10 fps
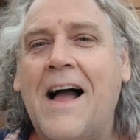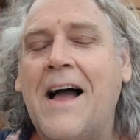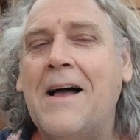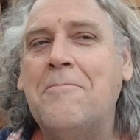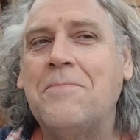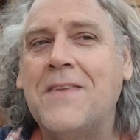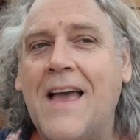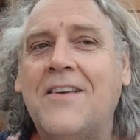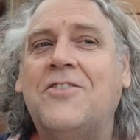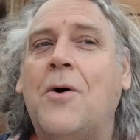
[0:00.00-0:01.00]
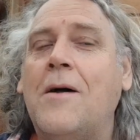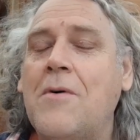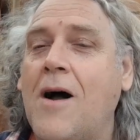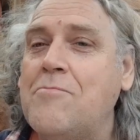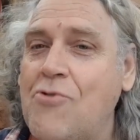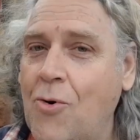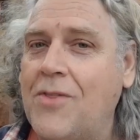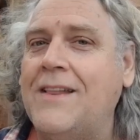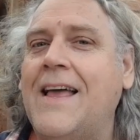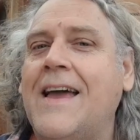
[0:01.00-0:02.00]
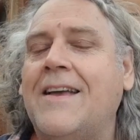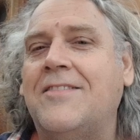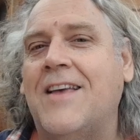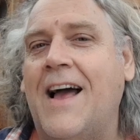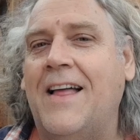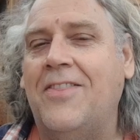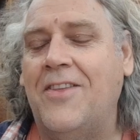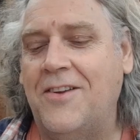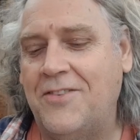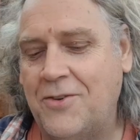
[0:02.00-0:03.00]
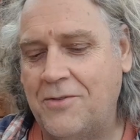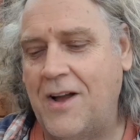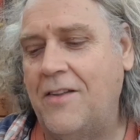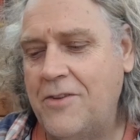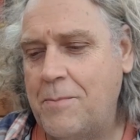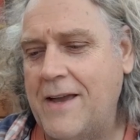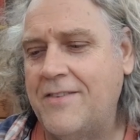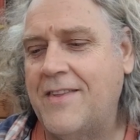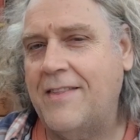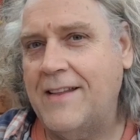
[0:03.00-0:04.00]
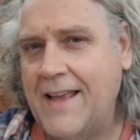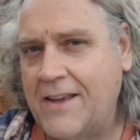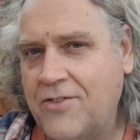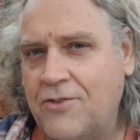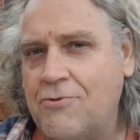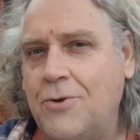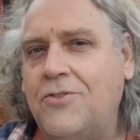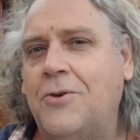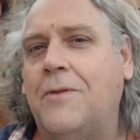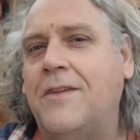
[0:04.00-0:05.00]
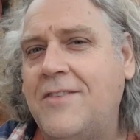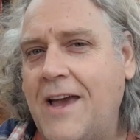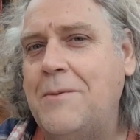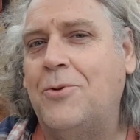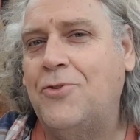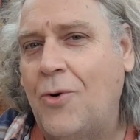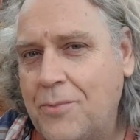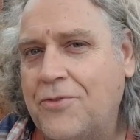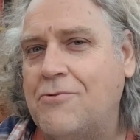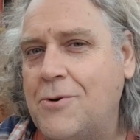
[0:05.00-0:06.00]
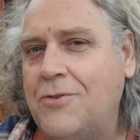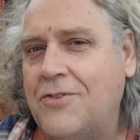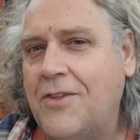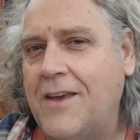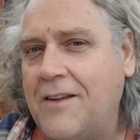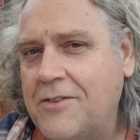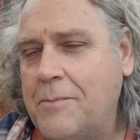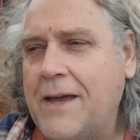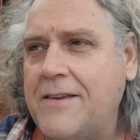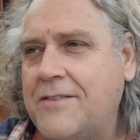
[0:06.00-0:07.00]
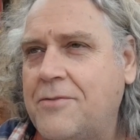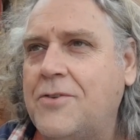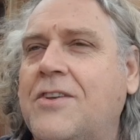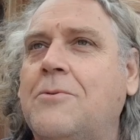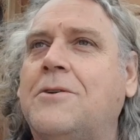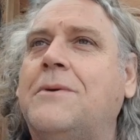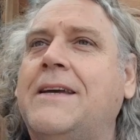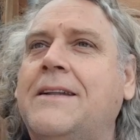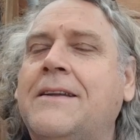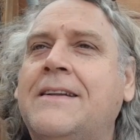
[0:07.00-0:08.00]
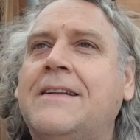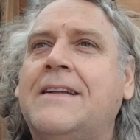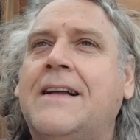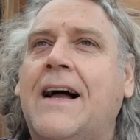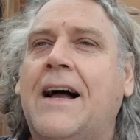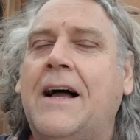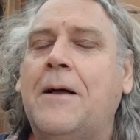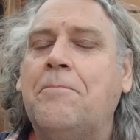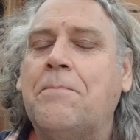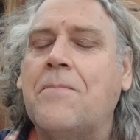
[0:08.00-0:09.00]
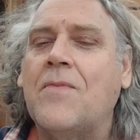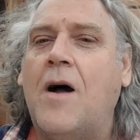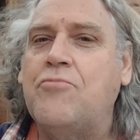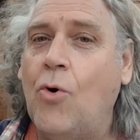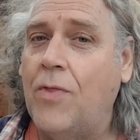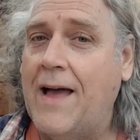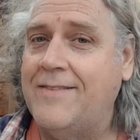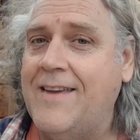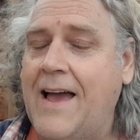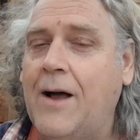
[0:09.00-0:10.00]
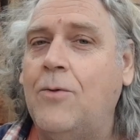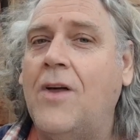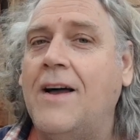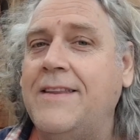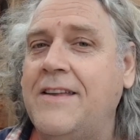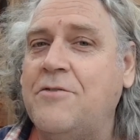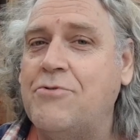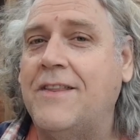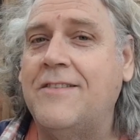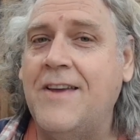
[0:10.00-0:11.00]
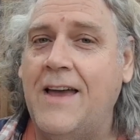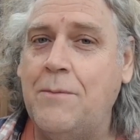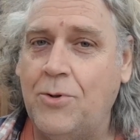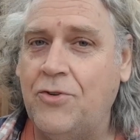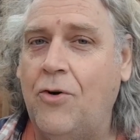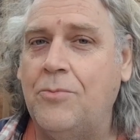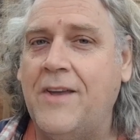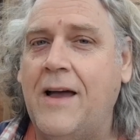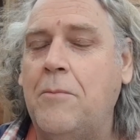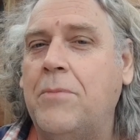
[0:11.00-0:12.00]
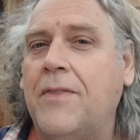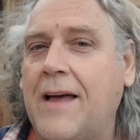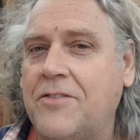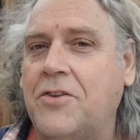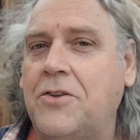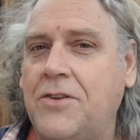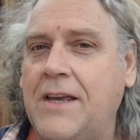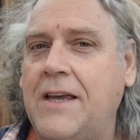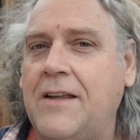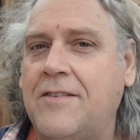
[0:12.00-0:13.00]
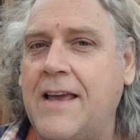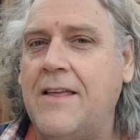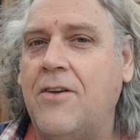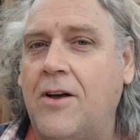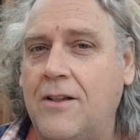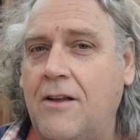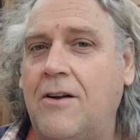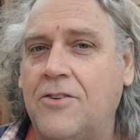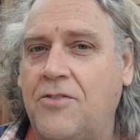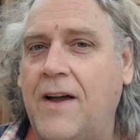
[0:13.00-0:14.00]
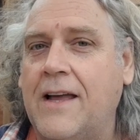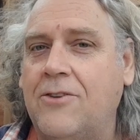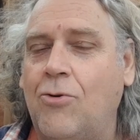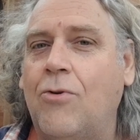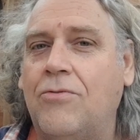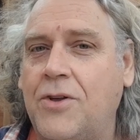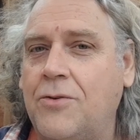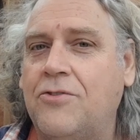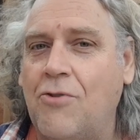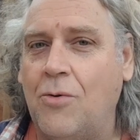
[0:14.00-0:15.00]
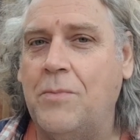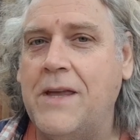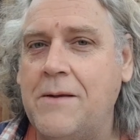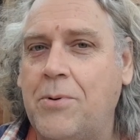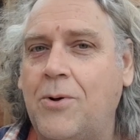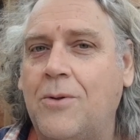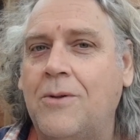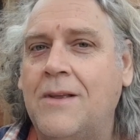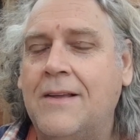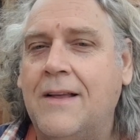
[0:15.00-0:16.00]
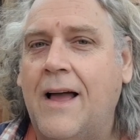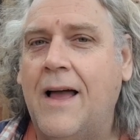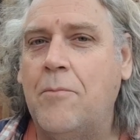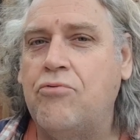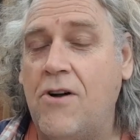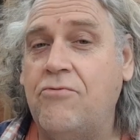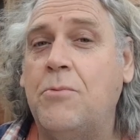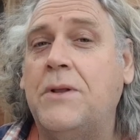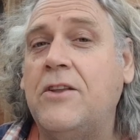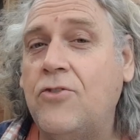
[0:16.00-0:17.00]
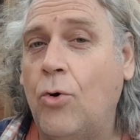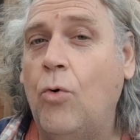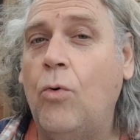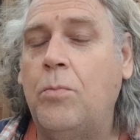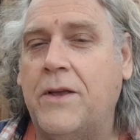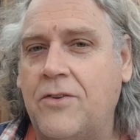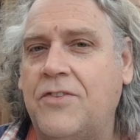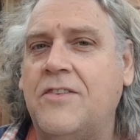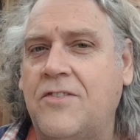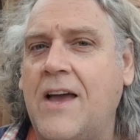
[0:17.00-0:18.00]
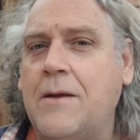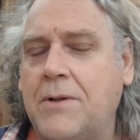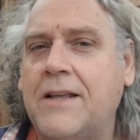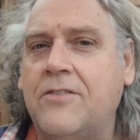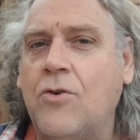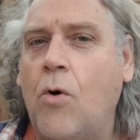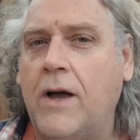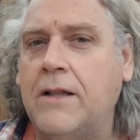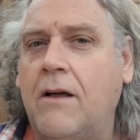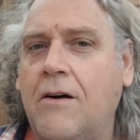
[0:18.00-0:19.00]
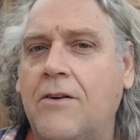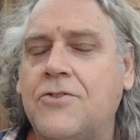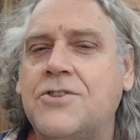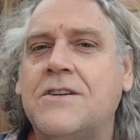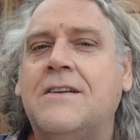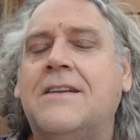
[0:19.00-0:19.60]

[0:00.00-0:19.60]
Um, yeah, so I, I, bought the legs and the sort of underbase that the legs screw to and the tabletop screws to the underbase, see what I mean. Um, I brought that down. I need to bring the tabletop down, but that's going to need either a large van or a few strong people, um, preferably tall because this table is quite large.